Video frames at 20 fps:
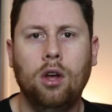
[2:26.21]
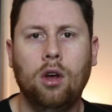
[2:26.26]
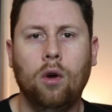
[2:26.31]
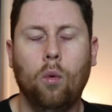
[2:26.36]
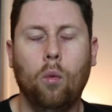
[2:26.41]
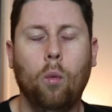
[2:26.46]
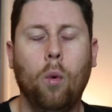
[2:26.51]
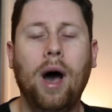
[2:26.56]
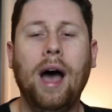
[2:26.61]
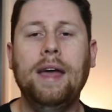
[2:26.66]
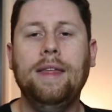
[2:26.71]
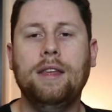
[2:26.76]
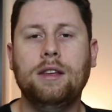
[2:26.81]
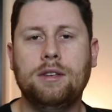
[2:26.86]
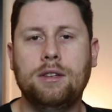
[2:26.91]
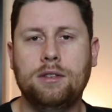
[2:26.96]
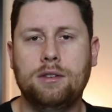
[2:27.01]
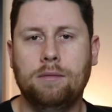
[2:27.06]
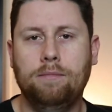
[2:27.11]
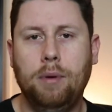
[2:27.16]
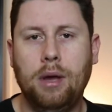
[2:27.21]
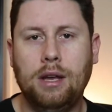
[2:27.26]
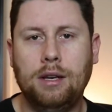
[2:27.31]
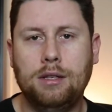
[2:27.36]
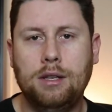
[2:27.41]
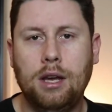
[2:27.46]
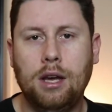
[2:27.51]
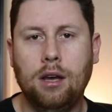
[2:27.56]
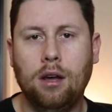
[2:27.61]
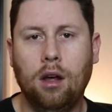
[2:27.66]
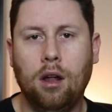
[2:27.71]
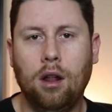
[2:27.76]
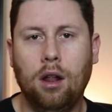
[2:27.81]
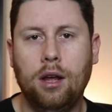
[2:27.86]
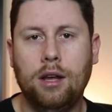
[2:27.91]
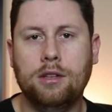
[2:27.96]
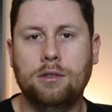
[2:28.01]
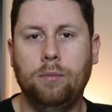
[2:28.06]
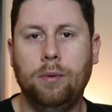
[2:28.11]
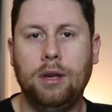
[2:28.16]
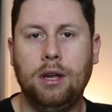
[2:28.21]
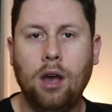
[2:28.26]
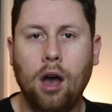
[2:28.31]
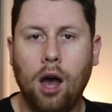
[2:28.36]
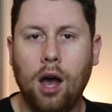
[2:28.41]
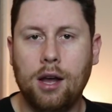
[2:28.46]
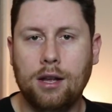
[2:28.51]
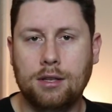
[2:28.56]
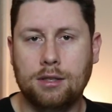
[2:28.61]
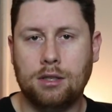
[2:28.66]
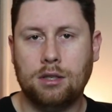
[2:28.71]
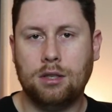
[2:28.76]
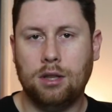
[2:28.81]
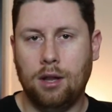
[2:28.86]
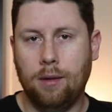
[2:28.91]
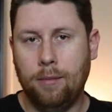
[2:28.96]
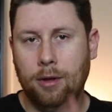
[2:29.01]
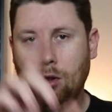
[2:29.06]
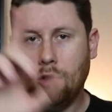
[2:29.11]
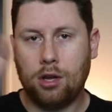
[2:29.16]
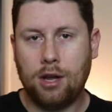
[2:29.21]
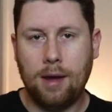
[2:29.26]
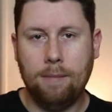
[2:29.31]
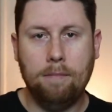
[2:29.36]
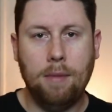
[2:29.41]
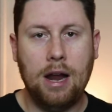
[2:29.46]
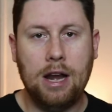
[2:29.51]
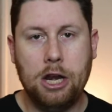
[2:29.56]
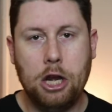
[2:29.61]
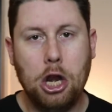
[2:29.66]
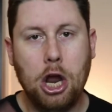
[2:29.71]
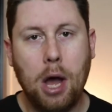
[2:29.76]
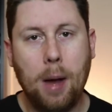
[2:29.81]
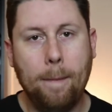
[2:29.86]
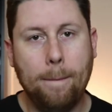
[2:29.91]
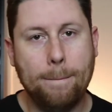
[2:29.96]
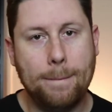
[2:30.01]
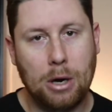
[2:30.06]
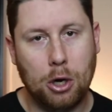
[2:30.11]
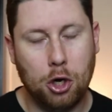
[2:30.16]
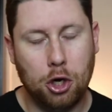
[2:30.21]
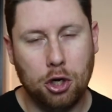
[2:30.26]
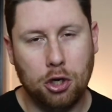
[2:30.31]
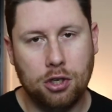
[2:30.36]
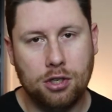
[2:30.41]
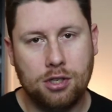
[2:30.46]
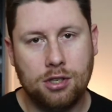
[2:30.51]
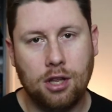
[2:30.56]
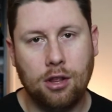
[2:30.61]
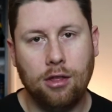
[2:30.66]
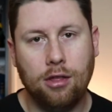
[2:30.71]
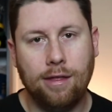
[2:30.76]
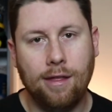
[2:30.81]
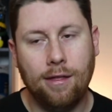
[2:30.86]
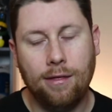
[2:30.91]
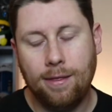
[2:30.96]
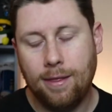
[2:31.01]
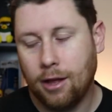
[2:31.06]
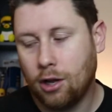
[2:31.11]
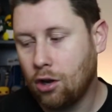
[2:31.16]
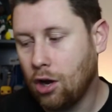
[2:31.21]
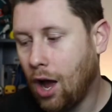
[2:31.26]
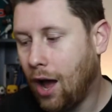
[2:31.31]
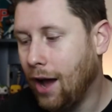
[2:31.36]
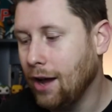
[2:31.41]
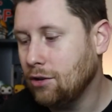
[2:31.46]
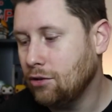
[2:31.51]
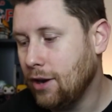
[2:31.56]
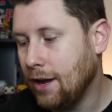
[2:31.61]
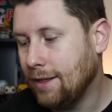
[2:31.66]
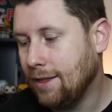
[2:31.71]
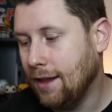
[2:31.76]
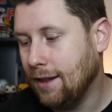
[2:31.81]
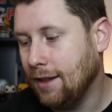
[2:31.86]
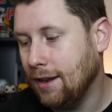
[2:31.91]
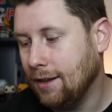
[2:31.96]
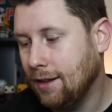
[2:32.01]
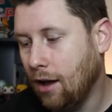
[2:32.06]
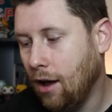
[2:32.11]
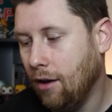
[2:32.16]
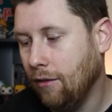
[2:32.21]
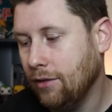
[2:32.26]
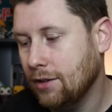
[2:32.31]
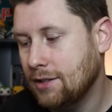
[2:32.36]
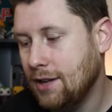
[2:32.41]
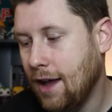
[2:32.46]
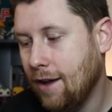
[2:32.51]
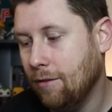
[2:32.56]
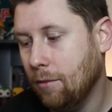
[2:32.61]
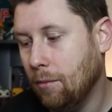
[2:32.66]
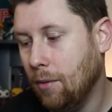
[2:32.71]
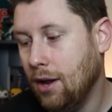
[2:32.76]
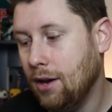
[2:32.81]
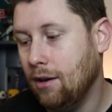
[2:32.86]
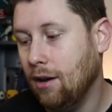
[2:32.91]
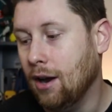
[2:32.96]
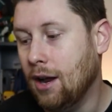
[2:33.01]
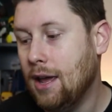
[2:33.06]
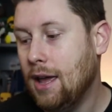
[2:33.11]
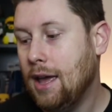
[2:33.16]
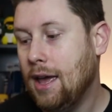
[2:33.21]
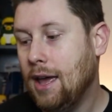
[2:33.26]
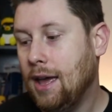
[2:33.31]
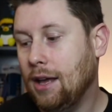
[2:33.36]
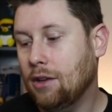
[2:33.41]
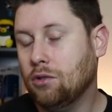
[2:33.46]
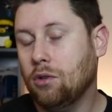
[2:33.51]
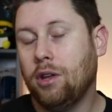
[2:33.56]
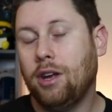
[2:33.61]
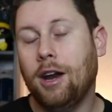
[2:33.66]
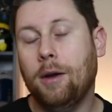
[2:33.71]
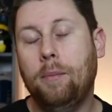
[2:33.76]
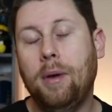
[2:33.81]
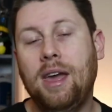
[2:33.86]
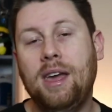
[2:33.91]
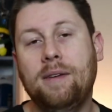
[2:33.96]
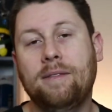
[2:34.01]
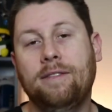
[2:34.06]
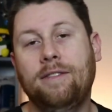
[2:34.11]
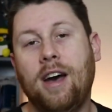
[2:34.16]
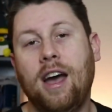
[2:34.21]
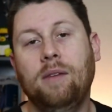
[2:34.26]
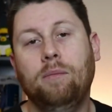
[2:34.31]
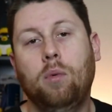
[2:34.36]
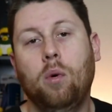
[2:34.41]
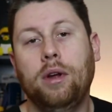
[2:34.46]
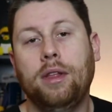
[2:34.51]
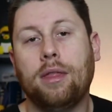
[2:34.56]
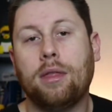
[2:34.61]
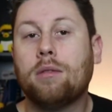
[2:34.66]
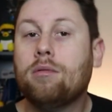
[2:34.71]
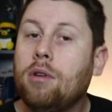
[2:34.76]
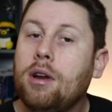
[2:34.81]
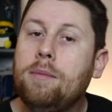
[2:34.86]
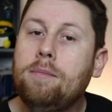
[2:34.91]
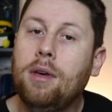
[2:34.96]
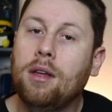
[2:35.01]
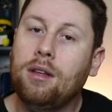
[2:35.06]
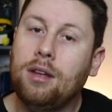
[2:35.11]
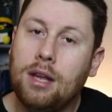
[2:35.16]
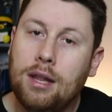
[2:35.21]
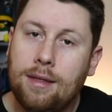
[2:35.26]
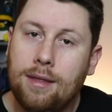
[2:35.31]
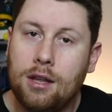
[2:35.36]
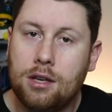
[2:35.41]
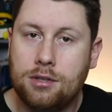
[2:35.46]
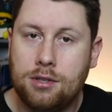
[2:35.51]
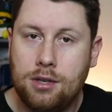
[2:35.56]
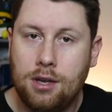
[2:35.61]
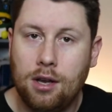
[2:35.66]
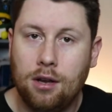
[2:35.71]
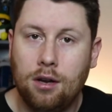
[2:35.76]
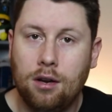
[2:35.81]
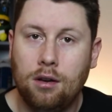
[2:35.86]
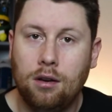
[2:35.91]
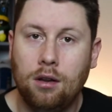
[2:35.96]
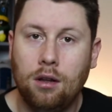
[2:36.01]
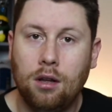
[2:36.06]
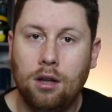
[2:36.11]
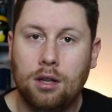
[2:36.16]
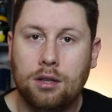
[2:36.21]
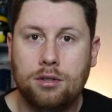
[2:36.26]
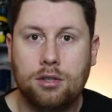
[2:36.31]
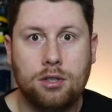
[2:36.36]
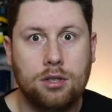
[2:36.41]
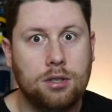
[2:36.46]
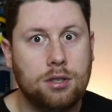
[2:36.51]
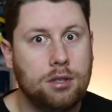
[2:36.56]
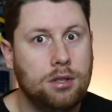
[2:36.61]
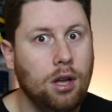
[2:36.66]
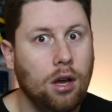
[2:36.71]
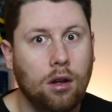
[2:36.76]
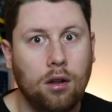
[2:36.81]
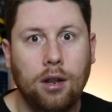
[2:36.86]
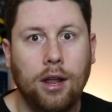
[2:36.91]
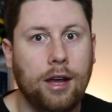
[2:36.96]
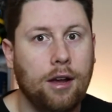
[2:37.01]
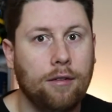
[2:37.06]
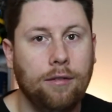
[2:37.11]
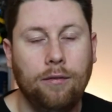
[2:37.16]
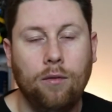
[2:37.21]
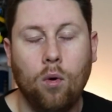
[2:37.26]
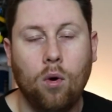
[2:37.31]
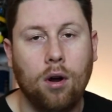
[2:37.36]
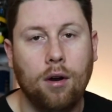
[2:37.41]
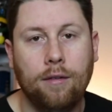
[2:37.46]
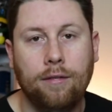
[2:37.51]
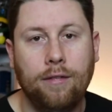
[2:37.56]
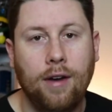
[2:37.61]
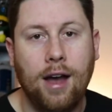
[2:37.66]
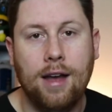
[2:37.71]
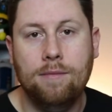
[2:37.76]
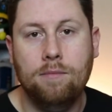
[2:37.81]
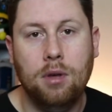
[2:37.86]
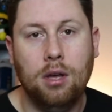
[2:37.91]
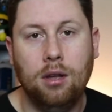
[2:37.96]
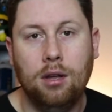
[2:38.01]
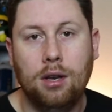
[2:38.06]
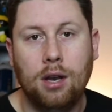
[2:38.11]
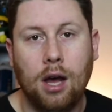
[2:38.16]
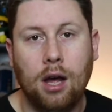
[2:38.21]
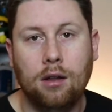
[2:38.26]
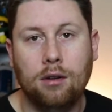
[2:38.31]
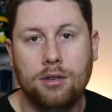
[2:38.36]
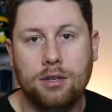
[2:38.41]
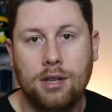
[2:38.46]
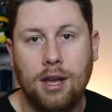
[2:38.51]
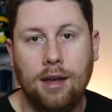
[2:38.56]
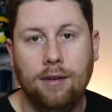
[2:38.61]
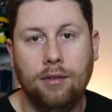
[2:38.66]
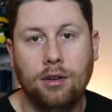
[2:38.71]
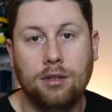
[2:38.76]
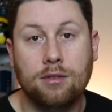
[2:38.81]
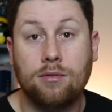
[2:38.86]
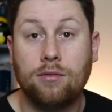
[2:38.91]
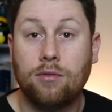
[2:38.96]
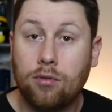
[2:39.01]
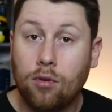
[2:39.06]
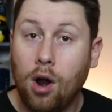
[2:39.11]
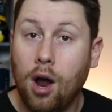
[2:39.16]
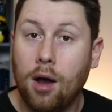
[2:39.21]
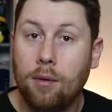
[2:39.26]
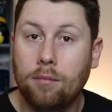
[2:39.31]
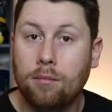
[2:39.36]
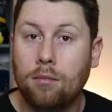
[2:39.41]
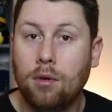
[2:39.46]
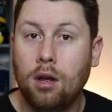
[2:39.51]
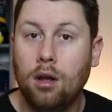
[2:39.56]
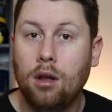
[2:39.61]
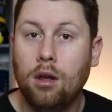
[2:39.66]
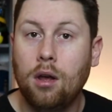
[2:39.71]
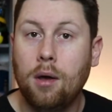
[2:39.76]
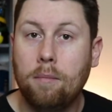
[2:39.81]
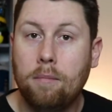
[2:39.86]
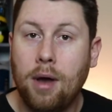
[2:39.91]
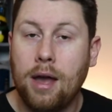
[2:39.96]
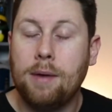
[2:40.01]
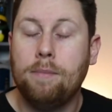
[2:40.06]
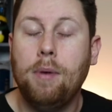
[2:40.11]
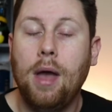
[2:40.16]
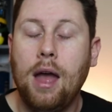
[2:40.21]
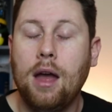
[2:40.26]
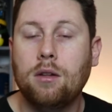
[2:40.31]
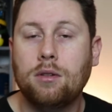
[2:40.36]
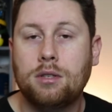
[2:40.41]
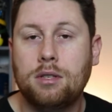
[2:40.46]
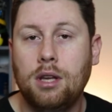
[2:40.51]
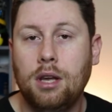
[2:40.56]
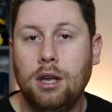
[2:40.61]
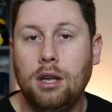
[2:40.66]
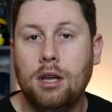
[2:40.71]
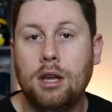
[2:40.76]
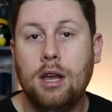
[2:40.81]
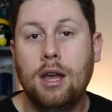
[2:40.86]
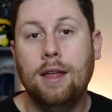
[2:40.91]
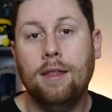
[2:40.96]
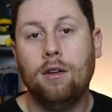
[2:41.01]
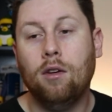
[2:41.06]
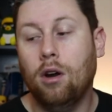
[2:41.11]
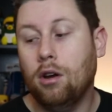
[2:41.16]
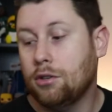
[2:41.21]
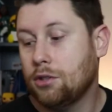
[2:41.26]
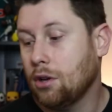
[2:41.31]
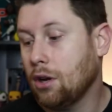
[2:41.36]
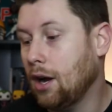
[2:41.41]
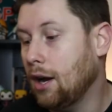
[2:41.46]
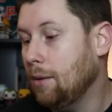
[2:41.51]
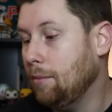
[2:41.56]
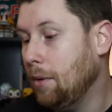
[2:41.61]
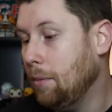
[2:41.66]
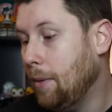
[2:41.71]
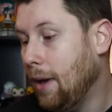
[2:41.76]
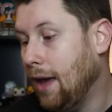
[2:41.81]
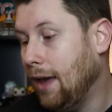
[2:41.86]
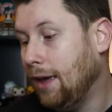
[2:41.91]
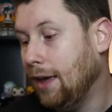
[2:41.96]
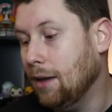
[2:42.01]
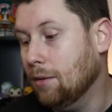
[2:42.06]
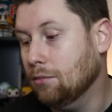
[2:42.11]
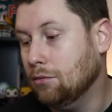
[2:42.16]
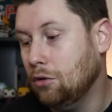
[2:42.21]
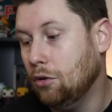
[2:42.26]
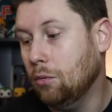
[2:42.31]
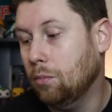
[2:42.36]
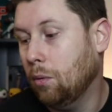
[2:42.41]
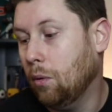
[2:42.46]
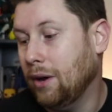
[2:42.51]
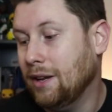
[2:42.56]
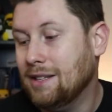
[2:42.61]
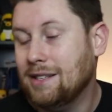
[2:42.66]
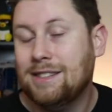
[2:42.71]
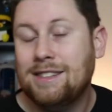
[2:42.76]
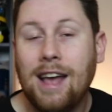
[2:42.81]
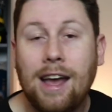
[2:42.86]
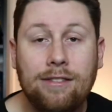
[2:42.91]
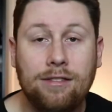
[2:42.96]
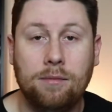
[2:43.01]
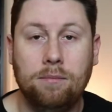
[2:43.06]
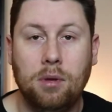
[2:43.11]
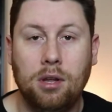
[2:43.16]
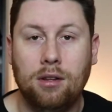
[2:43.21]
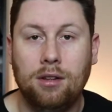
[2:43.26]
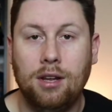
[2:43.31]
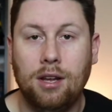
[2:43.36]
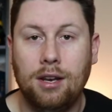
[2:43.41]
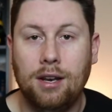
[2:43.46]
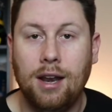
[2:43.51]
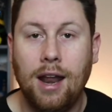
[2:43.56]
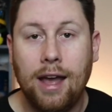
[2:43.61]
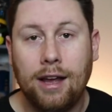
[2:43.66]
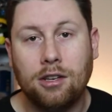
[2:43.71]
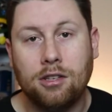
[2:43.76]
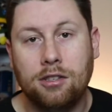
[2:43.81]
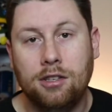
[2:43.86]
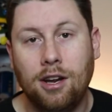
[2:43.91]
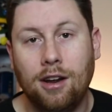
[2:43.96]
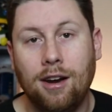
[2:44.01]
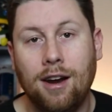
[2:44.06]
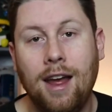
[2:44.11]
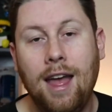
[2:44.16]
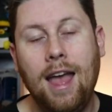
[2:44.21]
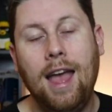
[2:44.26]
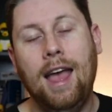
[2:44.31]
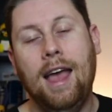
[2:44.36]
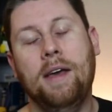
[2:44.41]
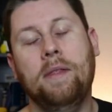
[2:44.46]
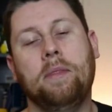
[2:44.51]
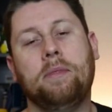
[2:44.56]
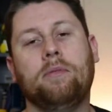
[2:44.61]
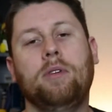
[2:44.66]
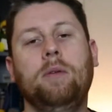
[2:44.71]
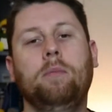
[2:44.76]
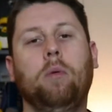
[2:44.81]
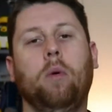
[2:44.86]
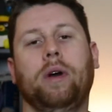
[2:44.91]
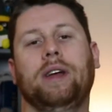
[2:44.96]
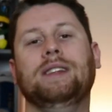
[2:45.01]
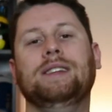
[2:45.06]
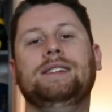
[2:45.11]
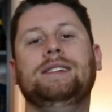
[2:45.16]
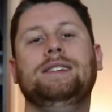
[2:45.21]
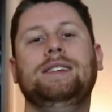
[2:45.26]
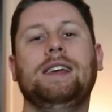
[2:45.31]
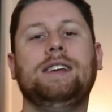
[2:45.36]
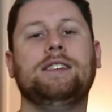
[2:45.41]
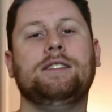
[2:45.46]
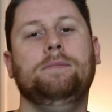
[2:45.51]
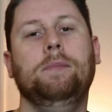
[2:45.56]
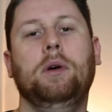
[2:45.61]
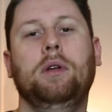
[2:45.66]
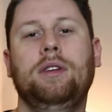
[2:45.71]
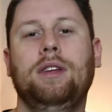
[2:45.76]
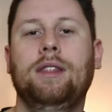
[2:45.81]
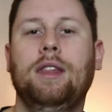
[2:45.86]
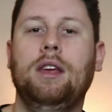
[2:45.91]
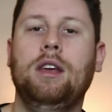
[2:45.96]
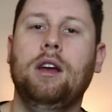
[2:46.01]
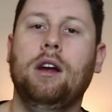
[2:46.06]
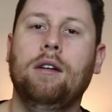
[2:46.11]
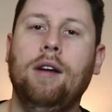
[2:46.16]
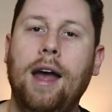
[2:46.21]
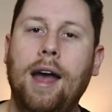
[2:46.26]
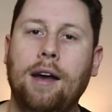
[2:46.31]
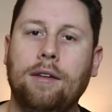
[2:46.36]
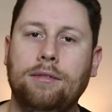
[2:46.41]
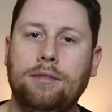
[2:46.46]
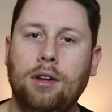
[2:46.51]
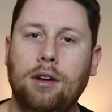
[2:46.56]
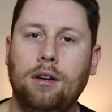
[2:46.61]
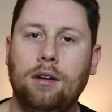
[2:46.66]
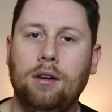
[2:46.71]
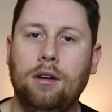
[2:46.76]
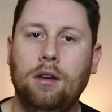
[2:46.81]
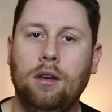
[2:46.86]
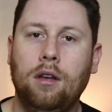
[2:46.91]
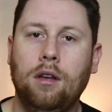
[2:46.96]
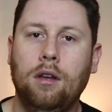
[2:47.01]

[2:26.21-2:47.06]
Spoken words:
Why this is a big deal is because, let me look at my numbers, the contract that the Dolphins have him under is only gonna pay him $5.3 million this year. Still like a $4 or $5 million savings from Mike Pouncy. They're also gonna be paying him $2.7 million next year and $3.6 million the year after.